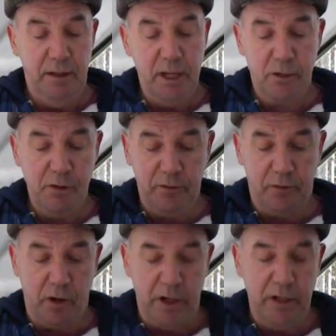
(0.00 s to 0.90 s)
they're a
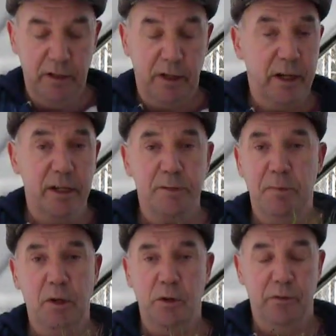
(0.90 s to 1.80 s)
great variety. Again,
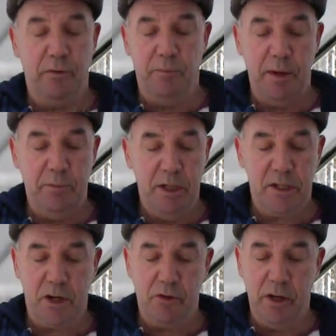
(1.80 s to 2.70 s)
nice big onion from them,
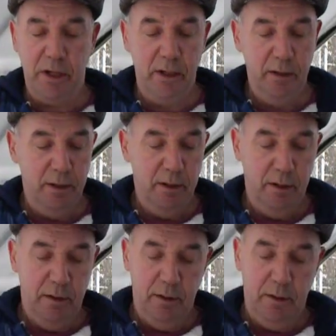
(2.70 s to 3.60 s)
Ailsa Craig.
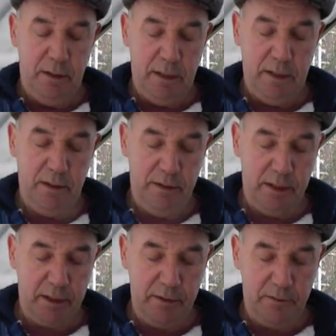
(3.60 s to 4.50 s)

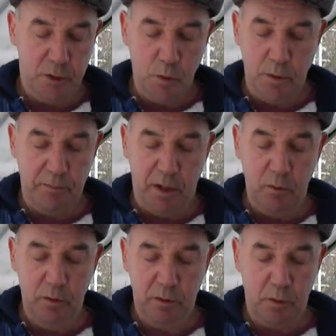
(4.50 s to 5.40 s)
You can sow them
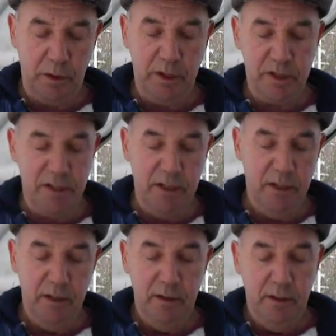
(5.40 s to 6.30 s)
now quite
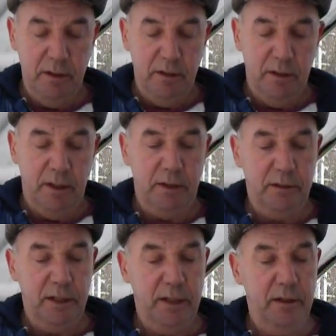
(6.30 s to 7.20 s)
easily.
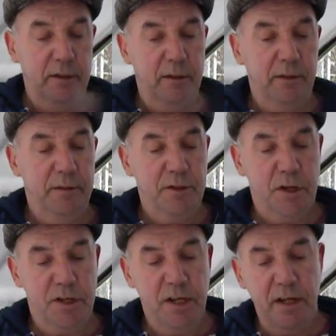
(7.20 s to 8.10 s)
And
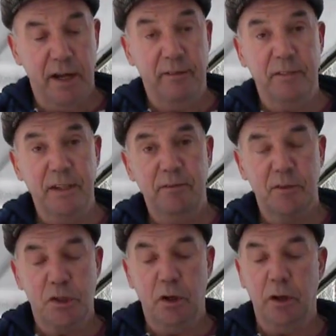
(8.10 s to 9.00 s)
as you see, I haven't
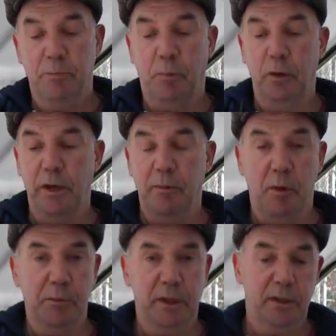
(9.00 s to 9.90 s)
even started potting
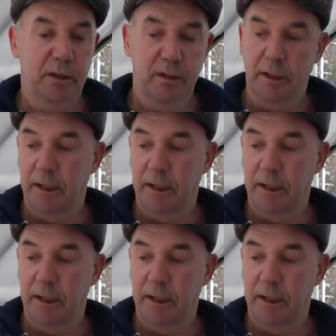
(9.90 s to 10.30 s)
them up yet.